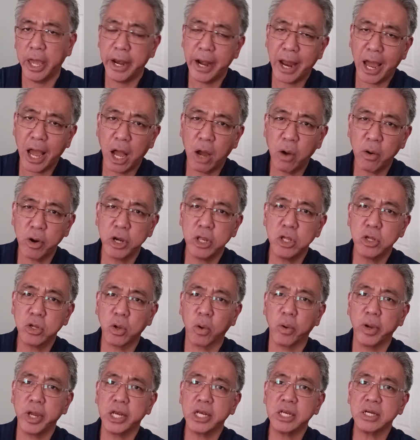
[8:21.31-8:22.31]
and how are
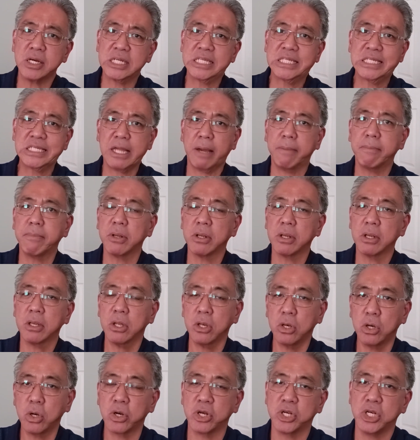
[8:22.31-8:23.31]
you going to
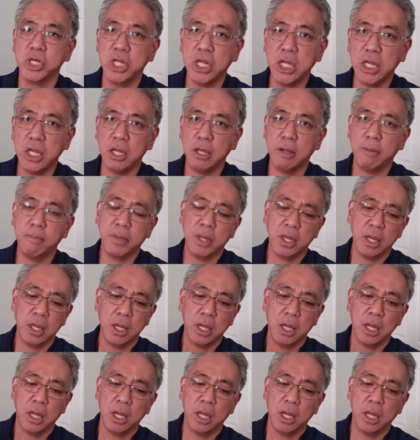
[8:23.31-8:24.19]
assemble your team.